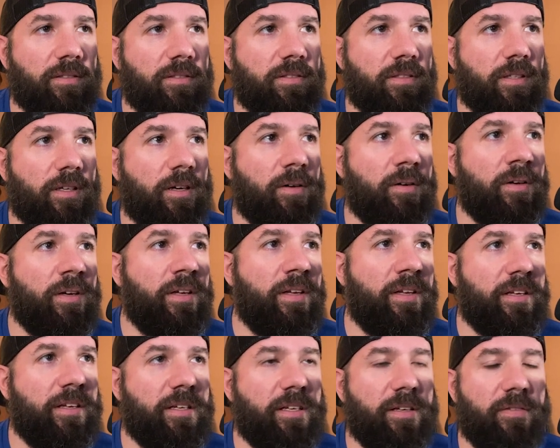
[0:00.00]
so
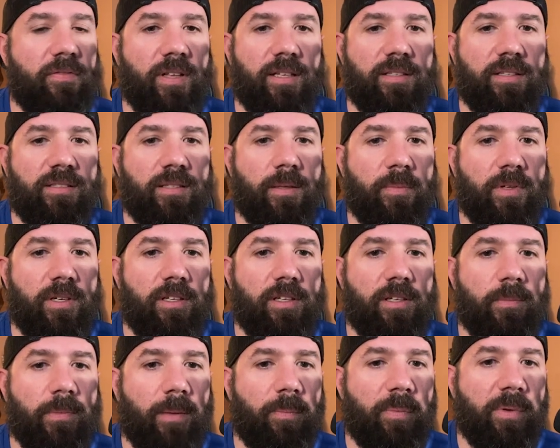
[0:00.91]
if that's something
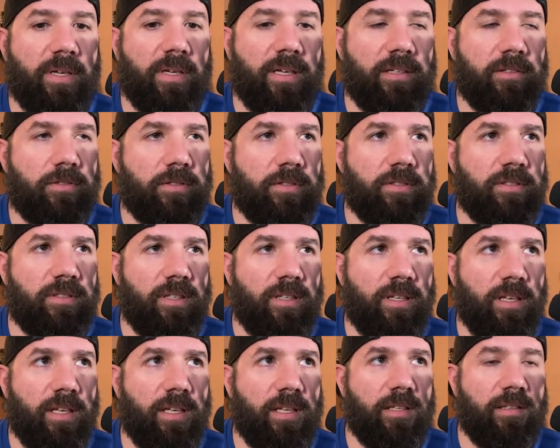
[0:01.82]
you might be
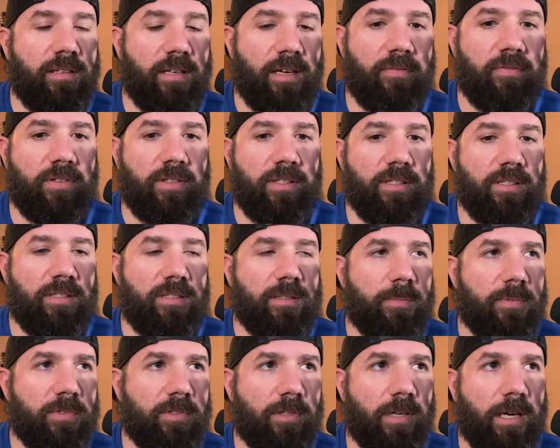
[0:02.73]
interested in, definitely
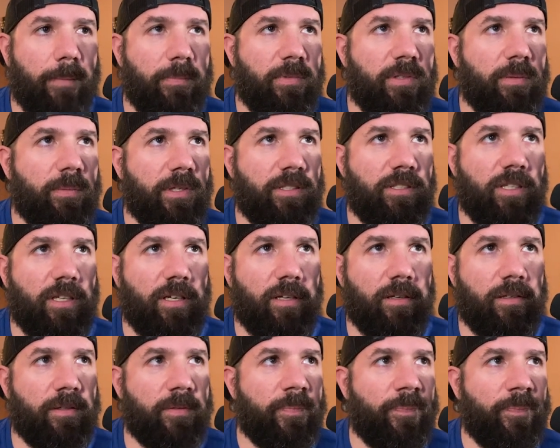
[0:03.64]
subscribe to my
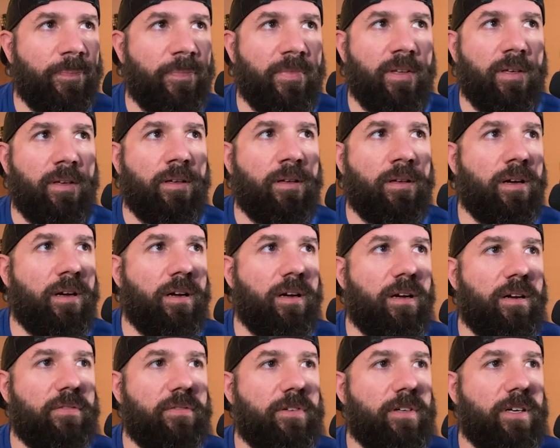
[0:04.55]
channel
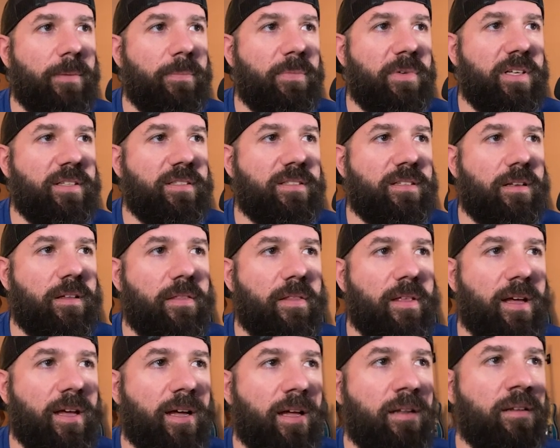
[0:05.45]
uh, for updates on
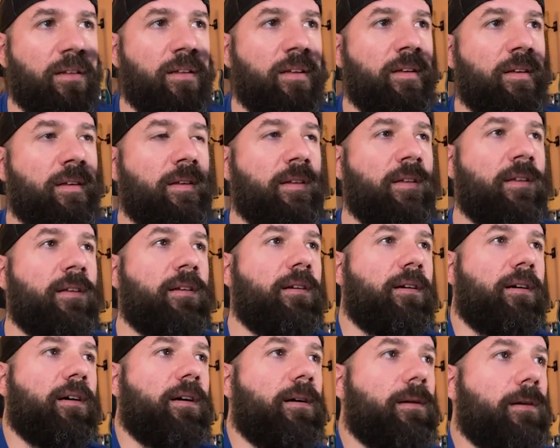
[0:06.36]
that.
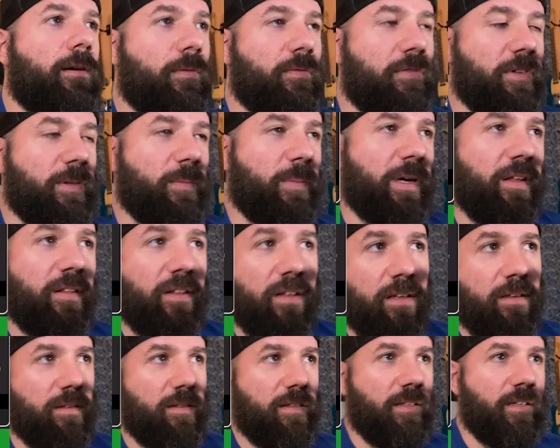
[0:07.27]
Uh, hopefully by the
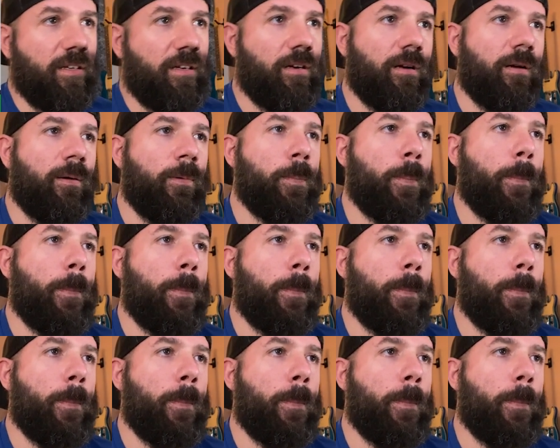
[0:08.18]
end of the year.